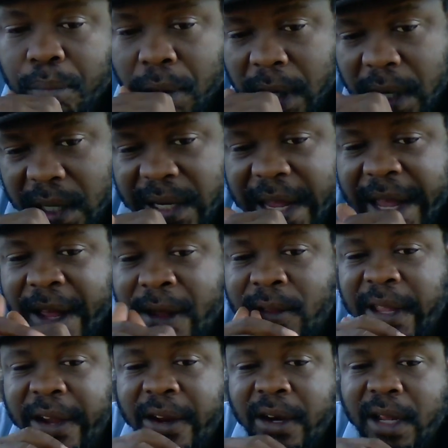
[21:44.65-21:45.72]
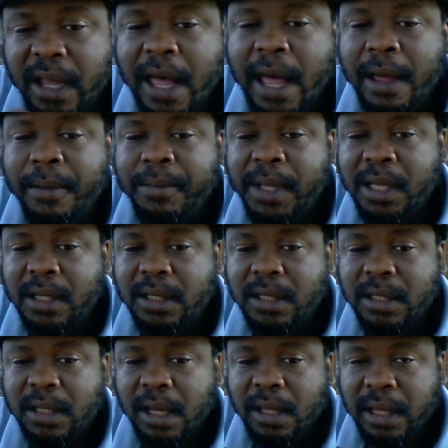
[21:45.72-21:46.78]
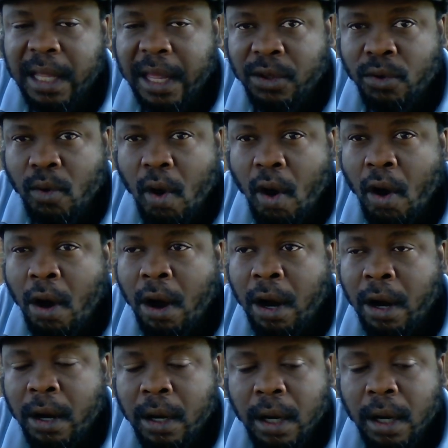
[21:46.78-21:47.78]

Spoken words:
put it down there in the comments that you are.